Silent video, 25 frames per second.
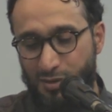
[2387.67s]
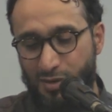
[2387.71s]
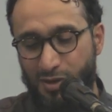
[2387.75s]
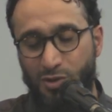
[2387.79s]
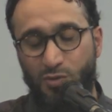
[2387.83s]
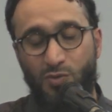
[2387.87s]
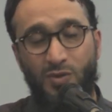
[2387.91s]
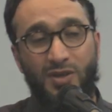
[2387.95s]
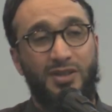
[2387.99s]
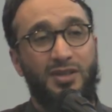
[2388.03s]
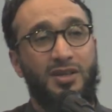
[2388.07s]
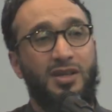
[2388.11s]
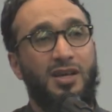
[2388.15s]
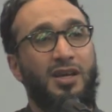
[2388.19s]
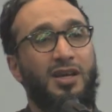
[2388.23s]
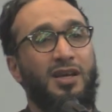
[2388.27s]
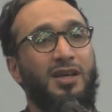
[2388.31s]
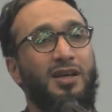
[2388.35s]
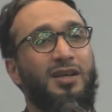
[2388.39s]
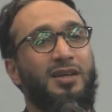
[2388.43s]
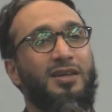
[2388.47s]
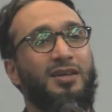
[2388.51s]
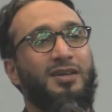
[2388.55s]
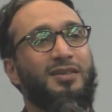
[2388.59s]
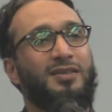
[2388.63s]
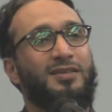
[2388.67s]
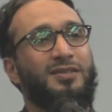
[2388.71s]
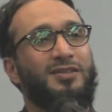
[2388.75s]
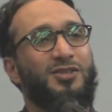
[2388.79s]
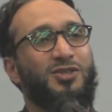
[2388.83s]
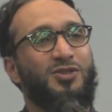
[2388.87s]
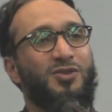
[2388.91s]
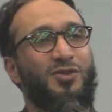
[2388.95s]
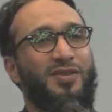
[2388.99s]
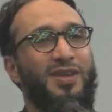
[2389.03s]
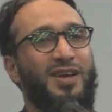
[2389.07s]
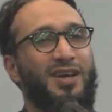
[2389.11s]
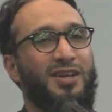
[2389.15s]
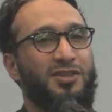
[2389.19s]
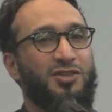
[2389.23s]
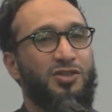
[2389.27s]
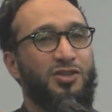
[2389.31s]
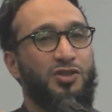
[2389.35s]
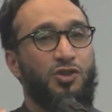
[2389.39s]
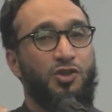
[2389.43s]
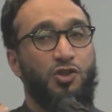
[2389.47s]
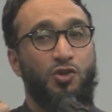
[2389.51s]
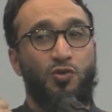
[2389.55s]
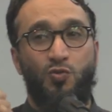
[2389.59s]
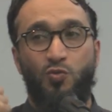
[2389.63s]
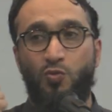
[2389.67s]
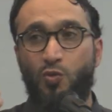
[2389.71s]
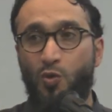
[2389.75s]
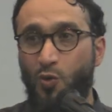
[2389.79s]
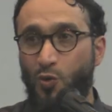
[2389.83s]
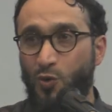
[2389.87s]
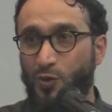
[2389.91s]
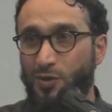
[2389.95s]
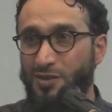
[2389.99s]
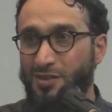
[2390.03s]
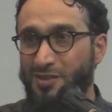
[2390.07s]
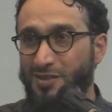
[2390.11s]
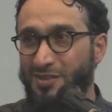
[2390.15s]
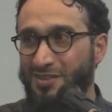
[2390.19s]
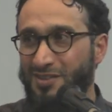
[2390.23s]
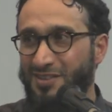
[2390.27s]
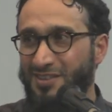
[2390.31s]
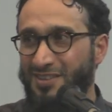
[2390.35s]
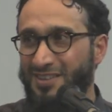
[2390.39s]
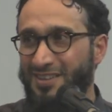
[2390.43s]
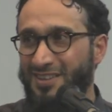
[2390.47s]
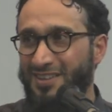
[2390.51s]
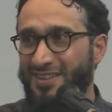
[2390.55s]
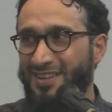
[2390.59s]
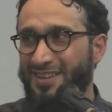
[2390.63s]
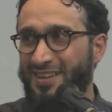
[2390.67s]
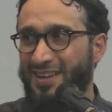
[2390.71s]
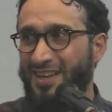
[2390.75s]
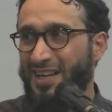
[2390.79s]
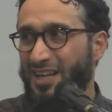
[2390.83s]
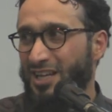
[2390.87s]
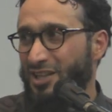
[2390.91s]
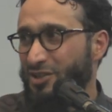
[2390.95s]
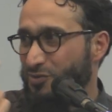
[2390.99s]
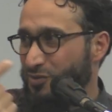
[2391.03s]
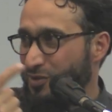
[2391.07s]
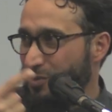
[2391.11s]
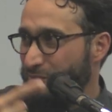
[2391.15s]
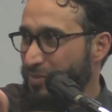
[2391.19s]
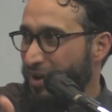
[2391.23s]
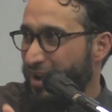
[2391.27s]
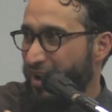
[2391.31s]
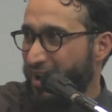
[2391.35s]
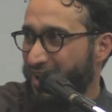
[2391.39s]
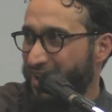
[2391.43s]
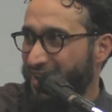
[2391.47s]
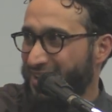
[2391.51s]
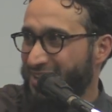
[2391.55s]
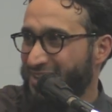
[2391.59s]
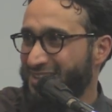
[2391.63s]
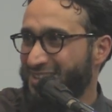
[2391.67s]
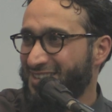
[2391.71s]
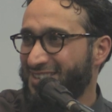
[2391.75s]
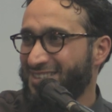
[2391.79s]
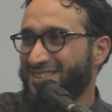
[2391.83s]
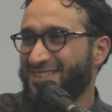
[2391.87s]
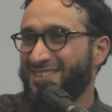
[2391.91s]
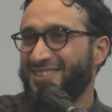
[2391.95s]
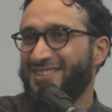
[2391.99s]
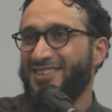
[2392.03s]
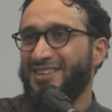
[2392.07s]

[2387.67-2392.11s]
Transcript: And third one, so that you warn and remind.